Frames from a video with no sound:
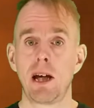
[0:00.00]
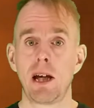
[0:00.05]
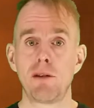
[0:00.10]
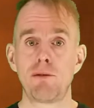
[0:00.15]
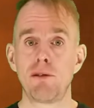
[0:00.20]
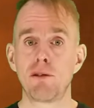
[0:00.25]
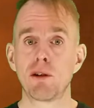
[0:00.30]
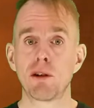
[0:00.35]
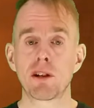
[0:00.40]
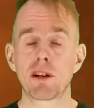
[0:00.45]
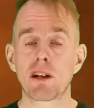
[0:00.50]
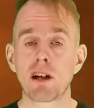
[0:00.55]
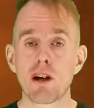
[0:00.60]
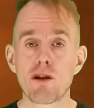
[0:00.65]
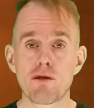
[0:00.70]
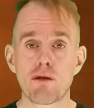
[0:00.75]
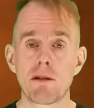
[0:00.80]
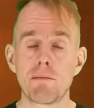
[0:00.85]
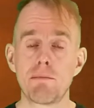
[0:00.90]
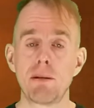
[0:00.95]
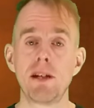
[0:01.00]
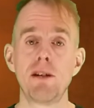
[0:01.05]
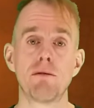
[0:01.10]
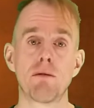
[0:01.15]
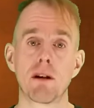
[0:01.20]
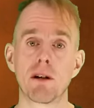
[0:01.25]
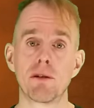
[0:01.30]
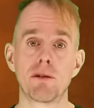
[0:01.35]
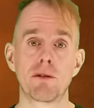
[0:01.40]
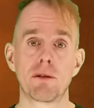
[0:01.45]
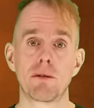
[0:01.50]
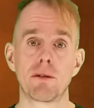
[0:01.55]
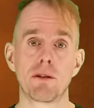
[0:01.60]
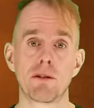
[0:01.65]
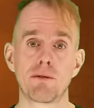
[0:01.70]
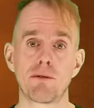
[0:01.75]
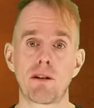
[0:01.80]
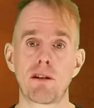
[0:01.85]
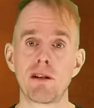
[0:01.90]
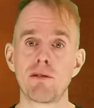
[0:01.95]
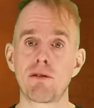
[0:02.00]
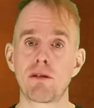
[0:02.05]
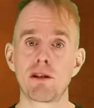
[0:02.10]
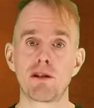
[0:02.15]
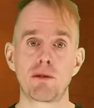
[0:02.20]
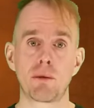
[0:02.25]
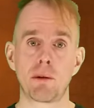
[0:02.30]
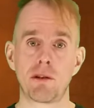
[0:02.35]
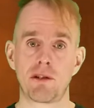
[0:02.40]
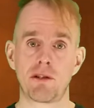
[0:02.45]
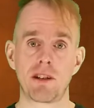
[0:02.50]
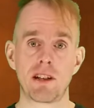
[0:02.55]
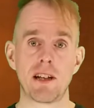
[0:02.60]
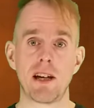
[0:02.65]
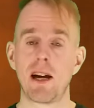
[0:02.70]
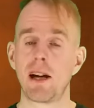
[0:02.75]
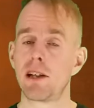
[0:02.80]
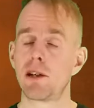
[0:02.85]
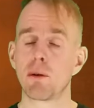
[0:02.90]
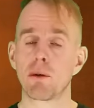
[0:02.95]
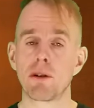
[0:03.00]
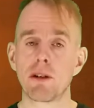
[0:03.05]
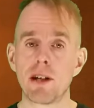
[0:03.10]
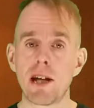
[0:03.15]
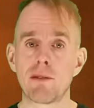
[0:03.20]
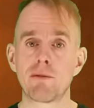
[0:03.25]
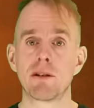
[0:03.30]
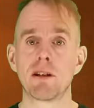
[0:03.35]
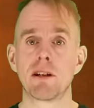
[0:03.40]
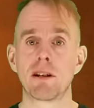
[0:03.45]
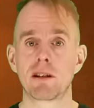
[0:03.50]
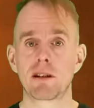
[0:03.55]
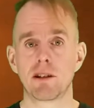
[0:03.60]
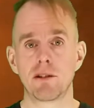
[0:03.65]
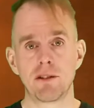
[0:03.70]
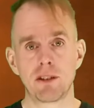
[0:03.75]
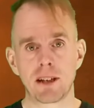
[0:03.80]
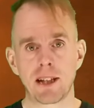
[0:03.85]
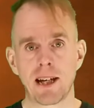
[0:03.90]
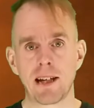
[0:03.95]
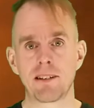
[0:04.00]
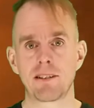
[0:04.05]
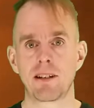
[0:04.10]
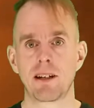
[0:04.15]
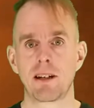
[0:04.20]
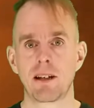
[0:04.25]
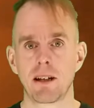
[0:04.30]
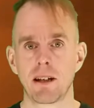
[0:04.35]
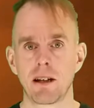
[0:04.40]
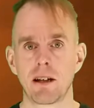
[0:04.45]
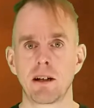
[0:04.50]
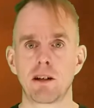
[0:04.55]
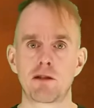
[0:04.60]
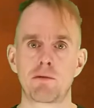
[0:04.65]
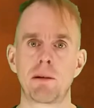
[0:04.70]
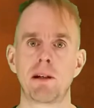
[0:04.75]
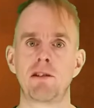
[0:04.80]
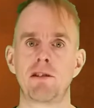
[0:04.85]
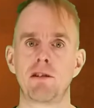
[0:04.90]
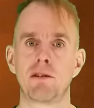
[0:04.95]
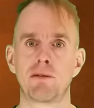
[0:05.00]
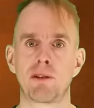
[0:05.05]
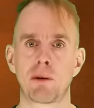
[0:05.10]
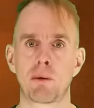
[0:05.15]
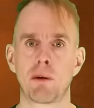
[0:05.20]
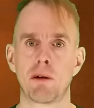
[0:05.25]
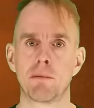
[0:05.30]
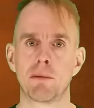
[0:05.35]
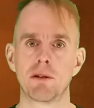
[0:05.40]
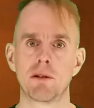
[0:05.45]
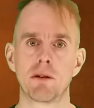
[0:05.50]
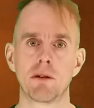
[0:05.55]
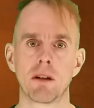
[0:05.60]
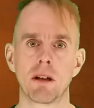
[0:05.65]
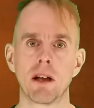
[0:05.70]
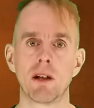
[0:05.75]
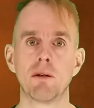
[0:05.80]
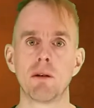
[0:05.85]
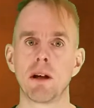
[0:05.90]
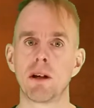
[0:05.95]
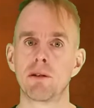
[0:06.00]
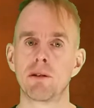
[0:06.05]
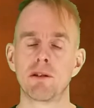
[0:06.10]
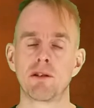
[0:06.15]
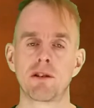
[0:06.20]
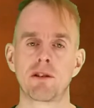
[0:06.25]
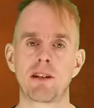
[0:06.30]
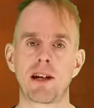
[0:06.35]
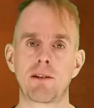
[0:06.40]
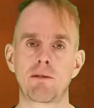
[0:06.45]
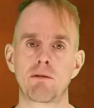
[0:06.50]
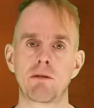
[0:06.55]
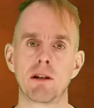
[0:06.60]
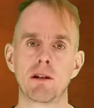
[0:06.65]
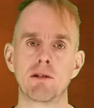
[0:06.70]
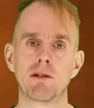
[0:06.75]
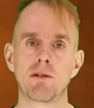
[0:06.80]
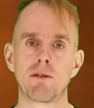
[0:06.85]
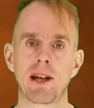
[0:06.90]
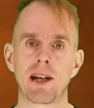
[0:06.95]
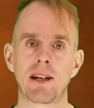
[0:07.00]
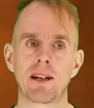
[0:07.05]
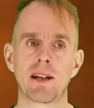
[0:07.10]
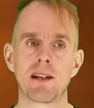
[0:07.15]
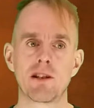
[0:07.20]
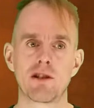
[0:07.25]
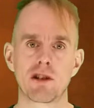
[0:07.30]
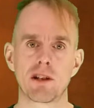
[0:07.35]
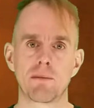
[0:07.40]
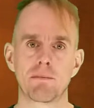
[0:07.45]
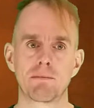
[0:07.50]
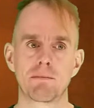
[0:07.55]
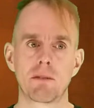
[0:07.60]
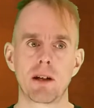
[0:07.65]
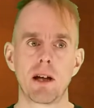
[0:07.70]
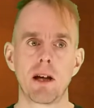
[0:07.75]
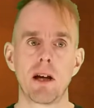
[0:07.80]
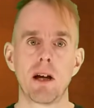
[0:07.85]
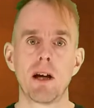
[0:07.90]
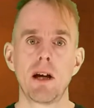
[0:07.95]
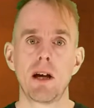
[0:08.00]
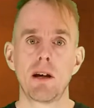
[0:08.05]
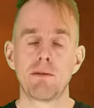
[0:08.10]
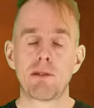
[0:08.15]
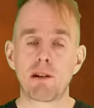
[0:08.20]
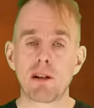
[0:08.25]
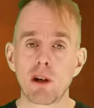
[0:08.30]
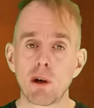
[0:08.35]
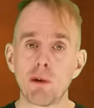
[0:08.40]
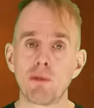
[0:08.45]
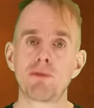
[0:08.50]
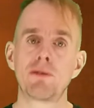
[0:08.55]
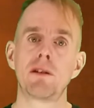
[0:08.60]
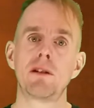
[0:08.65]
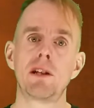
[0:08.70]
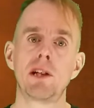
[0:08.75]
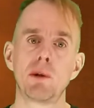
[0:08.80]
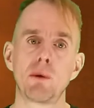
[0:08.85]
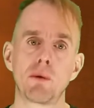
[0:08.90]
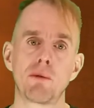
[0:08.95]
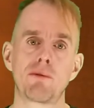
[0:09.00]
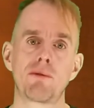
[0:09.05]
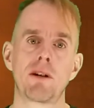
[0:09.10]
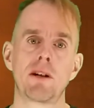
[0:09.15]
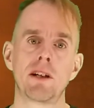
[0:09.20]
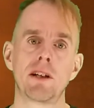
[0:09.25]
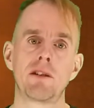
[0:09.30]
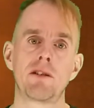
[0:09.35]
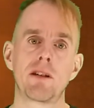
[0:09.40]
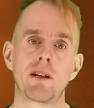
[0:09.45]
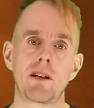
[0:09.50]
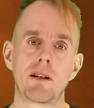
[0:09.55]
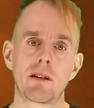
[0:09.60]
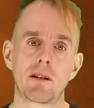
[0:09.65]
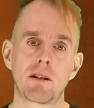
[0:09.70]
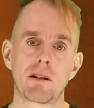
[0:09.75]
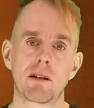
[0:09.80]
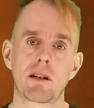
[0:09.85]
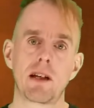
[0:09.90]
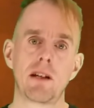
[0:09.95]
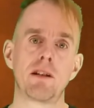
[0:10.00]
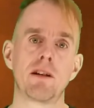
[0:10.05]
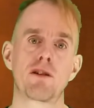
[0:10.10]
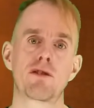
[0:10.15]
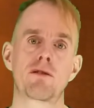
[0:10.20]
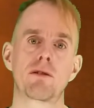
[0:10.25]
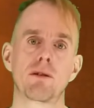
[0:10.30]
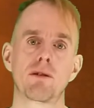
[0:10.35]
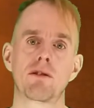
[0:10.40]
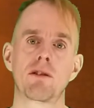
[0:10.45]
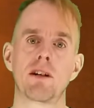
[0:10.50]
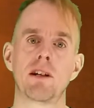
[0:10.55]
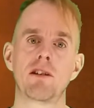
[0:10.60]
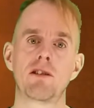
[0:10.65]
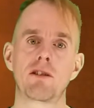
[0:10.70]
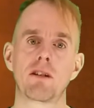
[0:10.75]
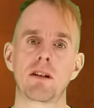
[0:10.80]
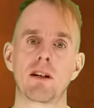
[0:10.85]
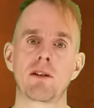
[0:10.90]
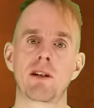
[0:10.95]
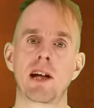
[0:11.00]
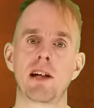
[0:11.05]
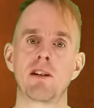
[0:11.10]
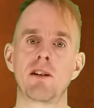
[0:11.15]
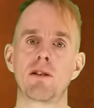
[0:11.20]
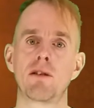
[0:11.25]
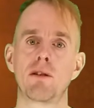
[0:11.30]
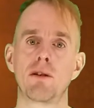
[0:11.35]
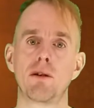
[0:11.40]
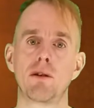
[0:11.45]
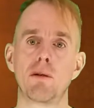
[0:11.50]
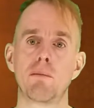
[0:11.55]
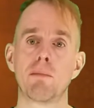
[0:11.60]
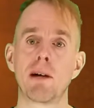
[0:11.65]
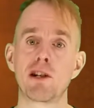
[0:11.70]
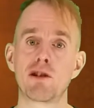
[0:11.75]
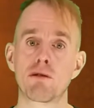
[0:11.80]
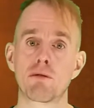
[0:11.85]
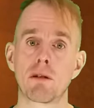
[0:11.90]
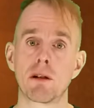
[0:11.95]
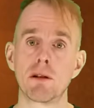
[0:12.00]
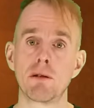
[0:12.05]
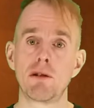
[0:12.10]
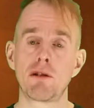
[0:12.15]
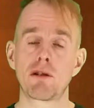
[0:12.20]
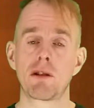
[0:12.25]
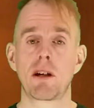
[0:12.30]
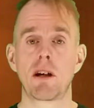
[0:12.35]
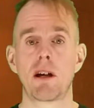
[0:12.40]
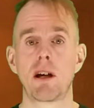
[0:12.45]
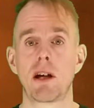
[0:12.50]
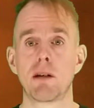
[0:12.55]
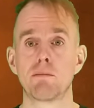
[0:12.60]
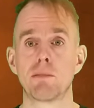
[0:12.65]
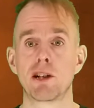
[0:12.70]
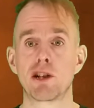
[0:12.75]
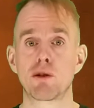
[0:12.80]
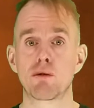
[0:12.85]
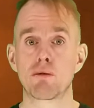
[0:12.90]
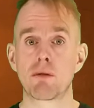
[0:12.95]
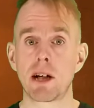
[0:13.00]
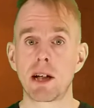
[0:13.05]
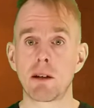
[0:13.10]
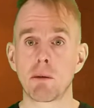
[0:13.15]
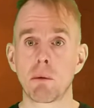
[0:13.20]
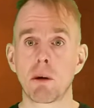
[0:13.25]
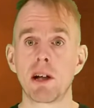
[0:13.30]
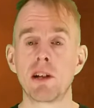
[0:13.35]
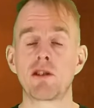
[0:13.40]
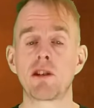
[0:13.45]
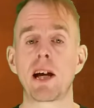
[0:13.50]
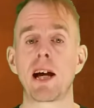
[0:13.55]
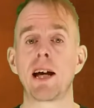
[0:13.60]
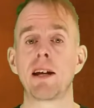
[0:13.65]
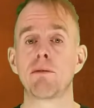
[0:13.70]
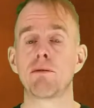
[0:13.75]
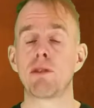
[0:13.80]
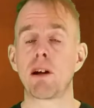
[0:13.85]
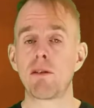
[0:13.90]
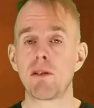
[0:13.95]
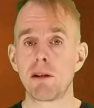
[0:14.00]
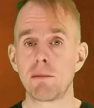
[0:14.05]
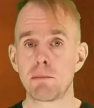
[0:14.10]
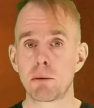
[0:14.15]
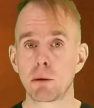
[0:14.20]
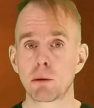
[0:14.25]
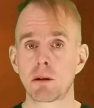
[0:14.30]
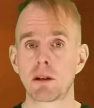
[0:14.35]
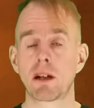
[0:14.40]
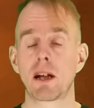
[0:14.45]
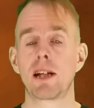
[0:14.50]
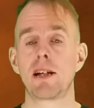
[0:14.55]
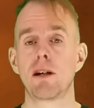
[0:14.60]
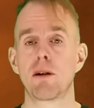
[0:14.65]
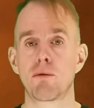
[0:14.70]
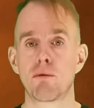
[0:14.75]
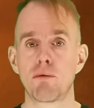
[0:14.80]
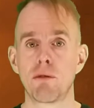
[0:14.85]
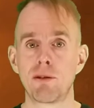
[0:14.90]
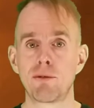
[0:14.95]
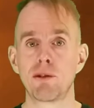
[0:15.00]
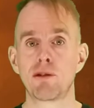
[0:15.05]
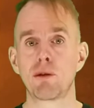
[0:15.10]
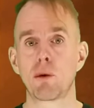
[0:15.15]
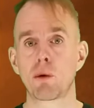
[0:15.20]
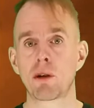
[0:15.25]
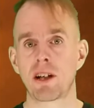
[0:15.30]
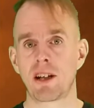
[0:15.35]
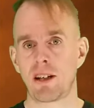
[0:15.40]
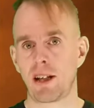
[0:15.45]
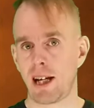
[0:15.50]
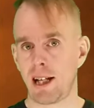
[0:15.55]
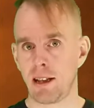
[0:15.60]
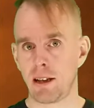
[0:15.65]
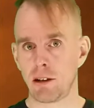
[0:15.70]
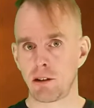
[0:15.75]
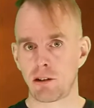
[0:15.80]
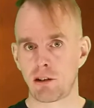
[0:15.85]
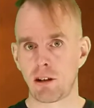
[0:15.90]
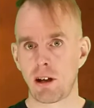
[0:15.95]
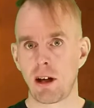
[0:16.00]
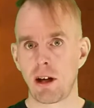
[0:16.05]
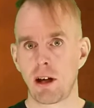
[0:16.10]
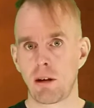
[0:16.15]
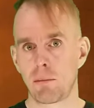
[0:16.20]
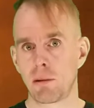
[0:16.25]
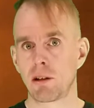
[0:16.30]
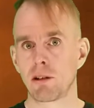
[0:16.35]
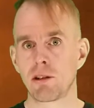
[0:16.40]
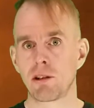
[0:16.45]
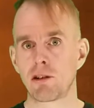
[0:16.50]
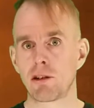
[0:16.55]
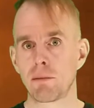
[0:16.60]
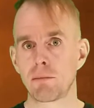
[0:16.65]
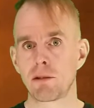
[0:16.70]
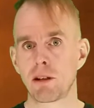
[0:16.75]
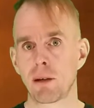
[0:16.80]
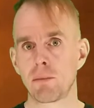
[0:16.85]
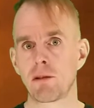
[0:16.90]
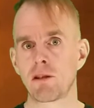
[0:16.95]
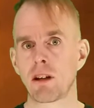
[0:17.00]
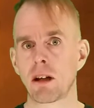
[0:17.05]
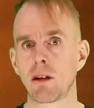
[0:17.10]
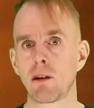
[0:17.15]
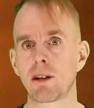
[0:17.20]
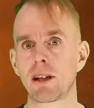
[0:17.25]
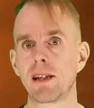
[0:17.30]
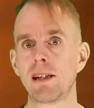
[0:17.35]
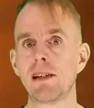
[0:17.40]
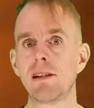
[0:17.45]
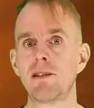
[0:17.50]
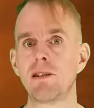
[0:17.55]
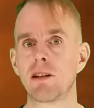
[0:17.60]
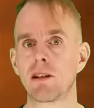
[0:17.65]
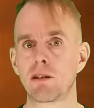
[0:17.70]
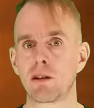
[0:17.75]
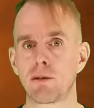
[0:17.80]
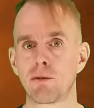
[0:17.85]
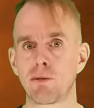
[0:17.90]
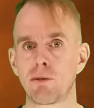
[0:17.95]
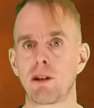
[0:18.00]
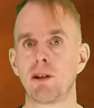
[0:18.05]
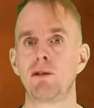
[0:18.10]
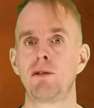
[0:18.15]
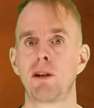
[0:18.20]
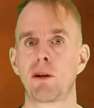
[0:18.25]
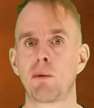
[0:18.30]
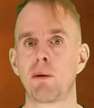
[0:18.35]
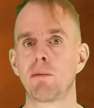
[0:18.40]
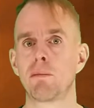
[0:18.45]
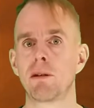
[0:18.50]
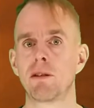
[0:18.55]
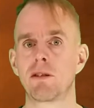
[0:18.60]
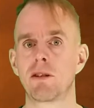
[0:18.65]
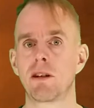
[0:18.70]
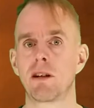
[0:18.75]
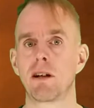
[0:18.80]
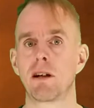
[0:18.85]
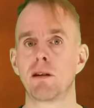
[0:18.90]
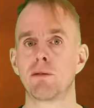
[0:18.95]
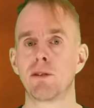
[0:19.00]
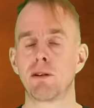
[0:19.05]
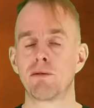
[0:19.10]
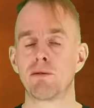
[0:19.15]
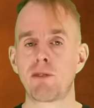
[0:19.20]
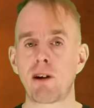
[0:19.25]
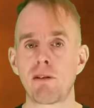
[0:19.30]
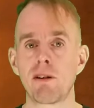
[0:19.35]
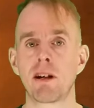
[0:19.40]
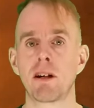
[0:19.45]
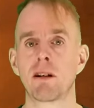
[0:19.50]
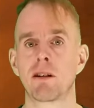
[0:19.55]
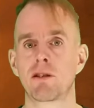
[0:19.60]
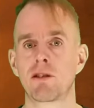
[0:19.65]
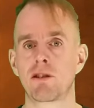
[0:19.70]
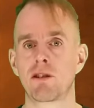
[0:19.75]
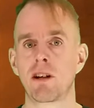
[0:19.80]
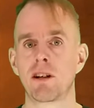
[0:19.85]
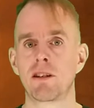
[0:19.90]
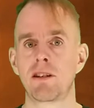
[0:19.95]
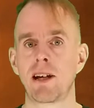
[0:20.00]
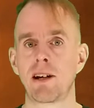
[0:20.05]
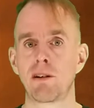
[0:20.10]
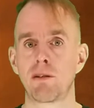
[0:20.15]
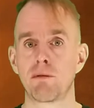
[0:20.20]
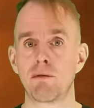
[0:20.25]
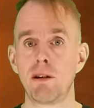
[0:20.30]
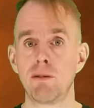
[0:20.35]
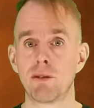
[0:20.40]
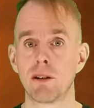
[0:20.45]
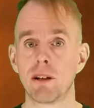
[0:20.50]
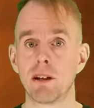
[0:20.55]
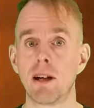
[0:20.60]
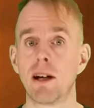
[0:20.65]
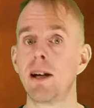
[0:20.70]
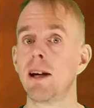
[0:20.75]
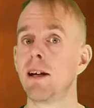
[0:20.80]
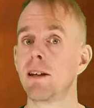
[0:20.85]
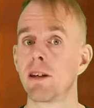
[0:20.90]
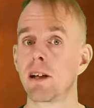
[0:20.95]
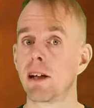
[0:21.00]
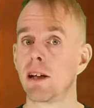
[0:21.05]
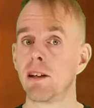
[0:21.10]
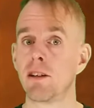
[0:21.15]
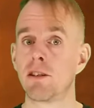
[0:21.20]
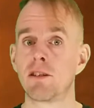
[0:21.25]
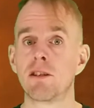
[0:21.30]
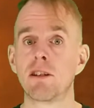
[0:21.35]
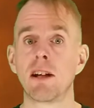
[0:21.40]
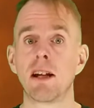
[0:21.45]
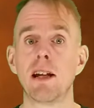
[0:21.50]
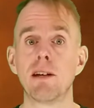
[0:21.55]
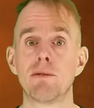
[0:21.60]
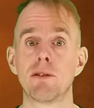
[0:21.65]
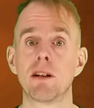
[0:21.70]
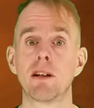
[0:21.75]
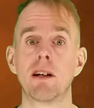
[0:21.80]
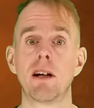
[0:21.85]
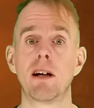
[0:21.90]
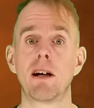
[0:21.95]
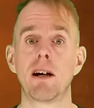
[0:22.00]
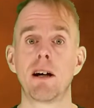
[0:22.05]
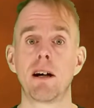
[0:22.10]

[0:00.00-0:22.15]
If you've got a country B road that's very, very twisty, you're never going to get large pieces of equipment on low loaders down roads of that nature. Very often you will find industrial sites located to major roads, major railways, and very importantly rivers or canals, because it's sometimes it's a lot easier to float equipment of a very large size down a river than it is to deliver